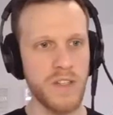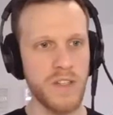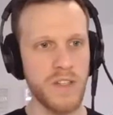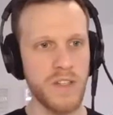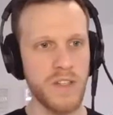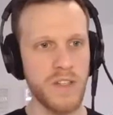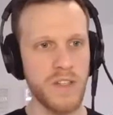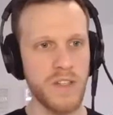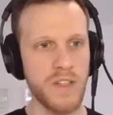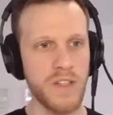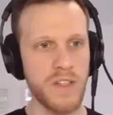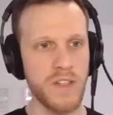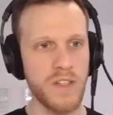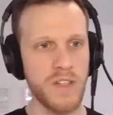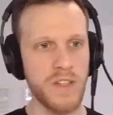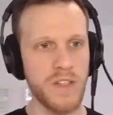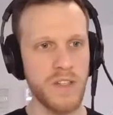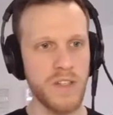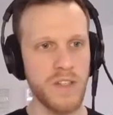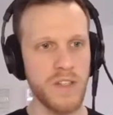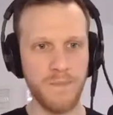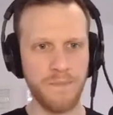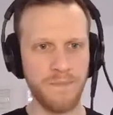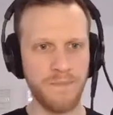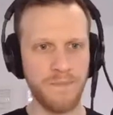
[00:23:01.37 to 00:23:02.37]
them yet.
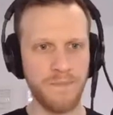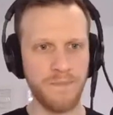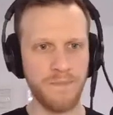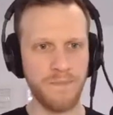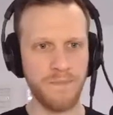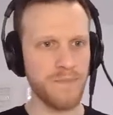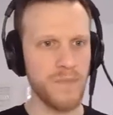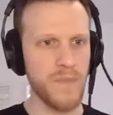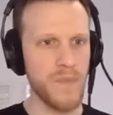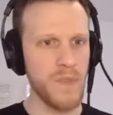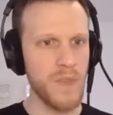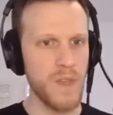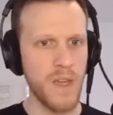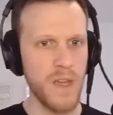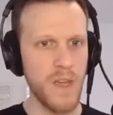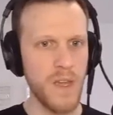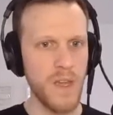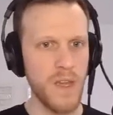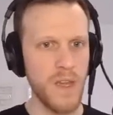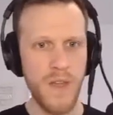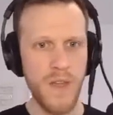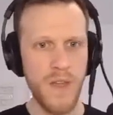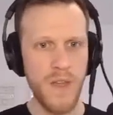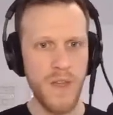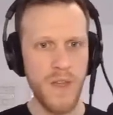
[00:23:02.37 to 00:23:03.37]

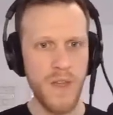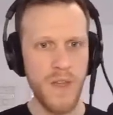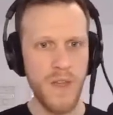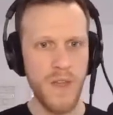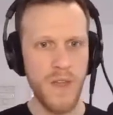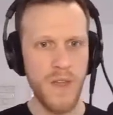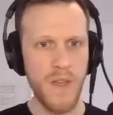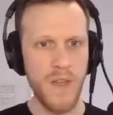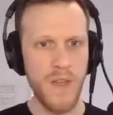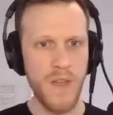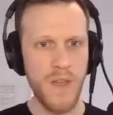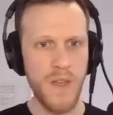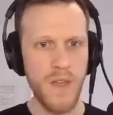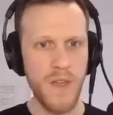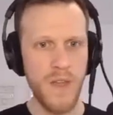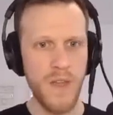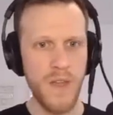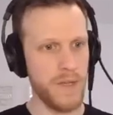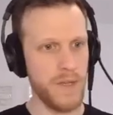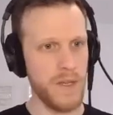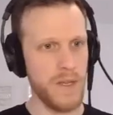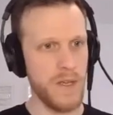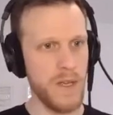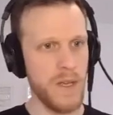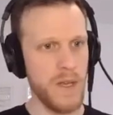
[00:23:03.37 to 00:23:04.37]
Therefore, yeah.
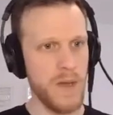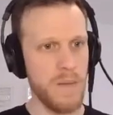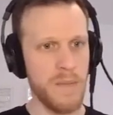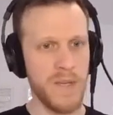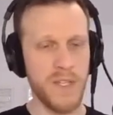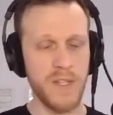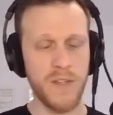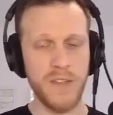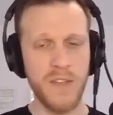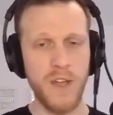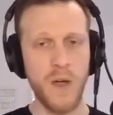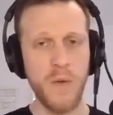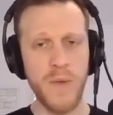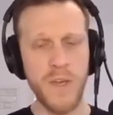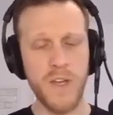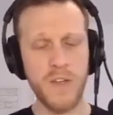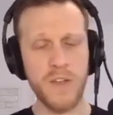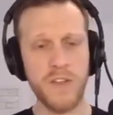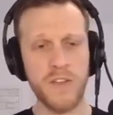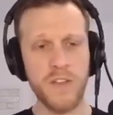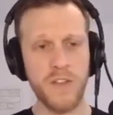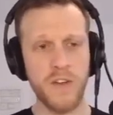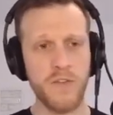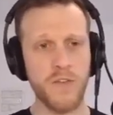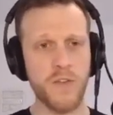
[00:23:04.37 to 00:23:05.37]
But now we
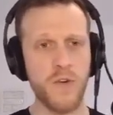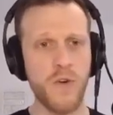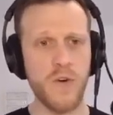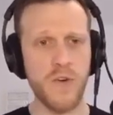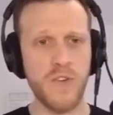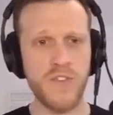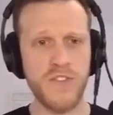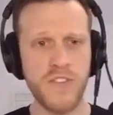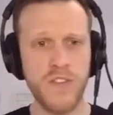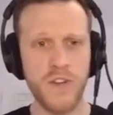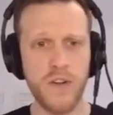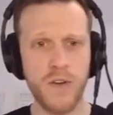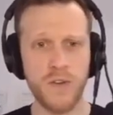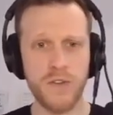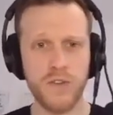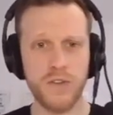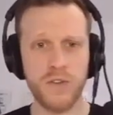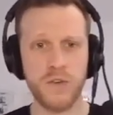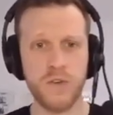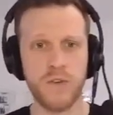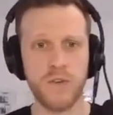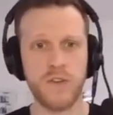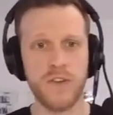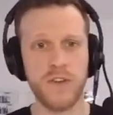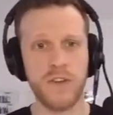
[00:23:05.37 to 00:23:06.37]
could, of course, go
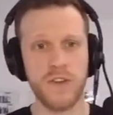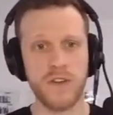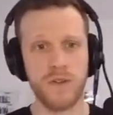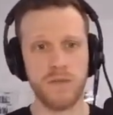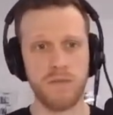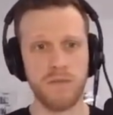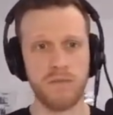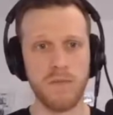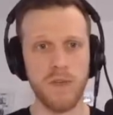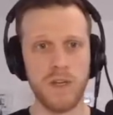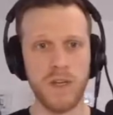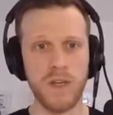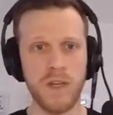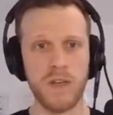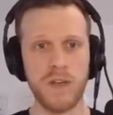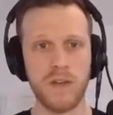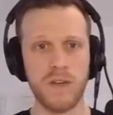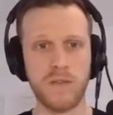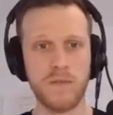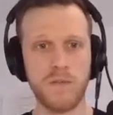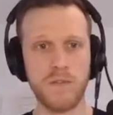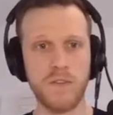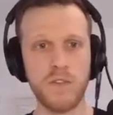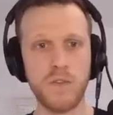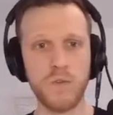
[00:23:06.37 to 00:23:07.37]
to the uh,
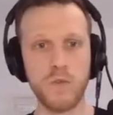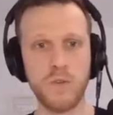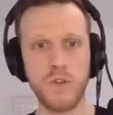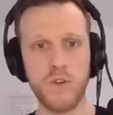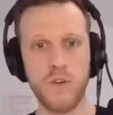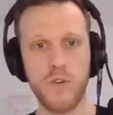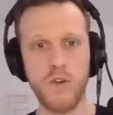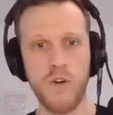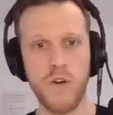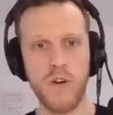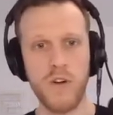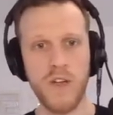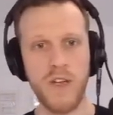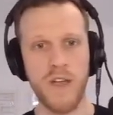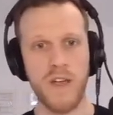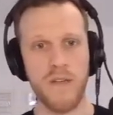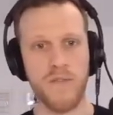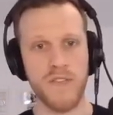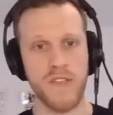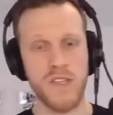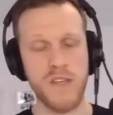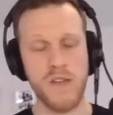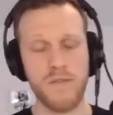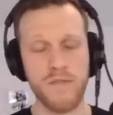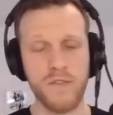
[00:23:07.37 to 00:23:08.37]
GNU.org or
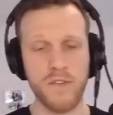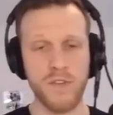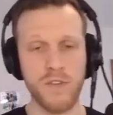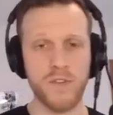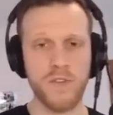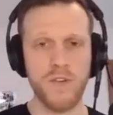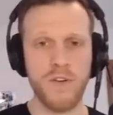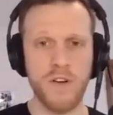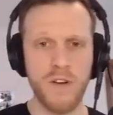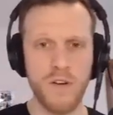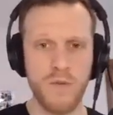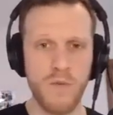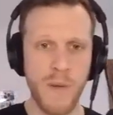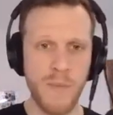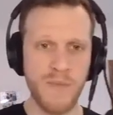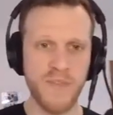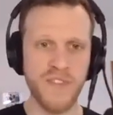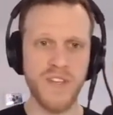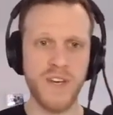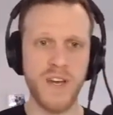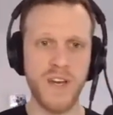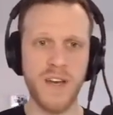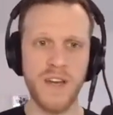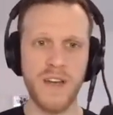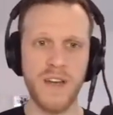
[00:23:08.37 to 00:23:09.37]
FSF.org
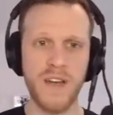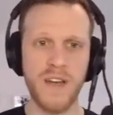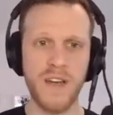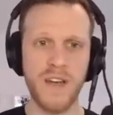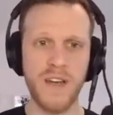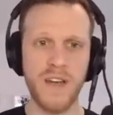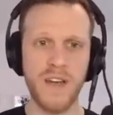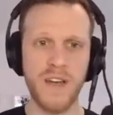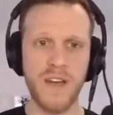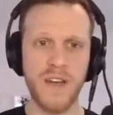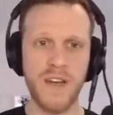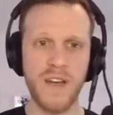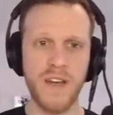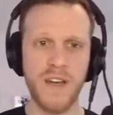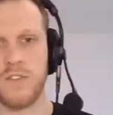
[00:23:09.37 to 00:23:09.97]
website, to